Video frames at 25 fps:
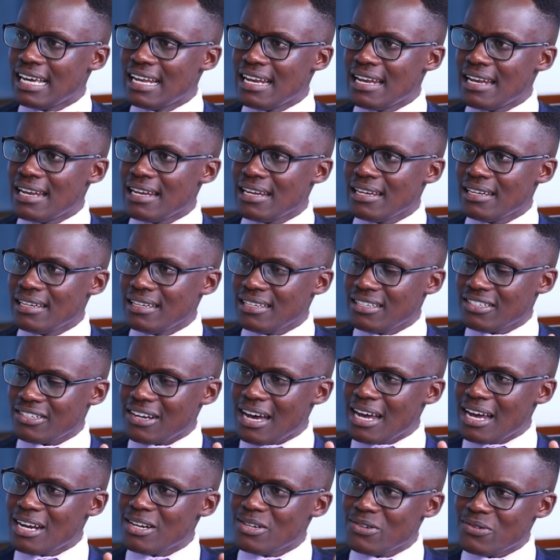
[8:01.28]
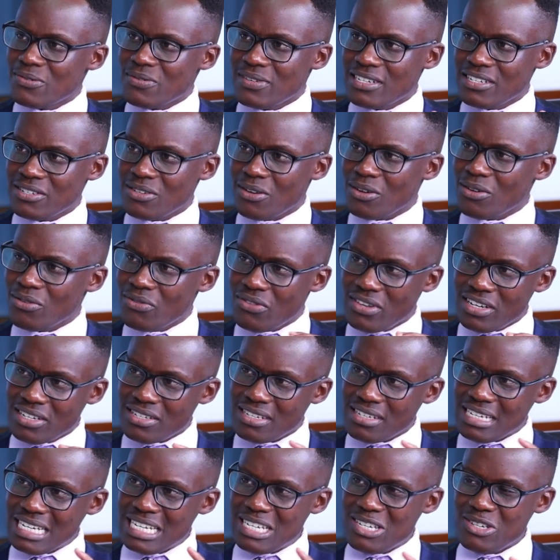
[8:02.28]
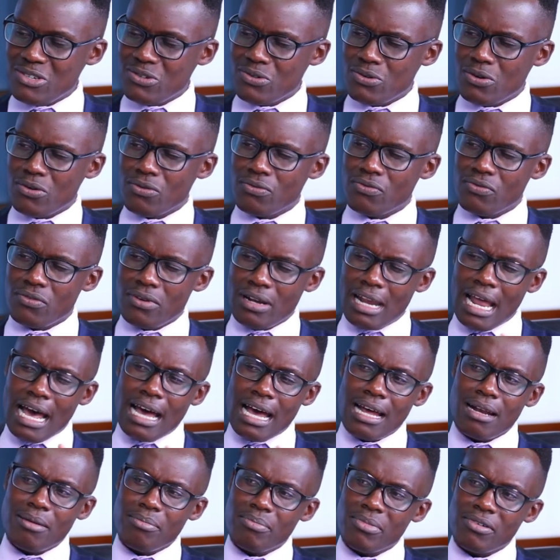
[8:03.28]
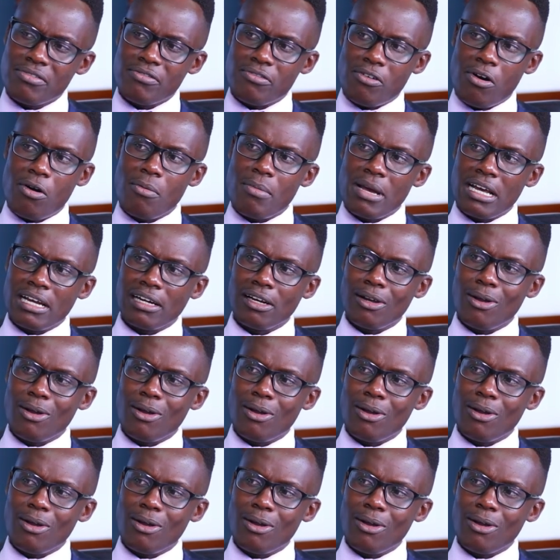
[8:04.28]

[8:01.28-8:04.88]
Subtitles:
in trying to resolve this issue of non-performing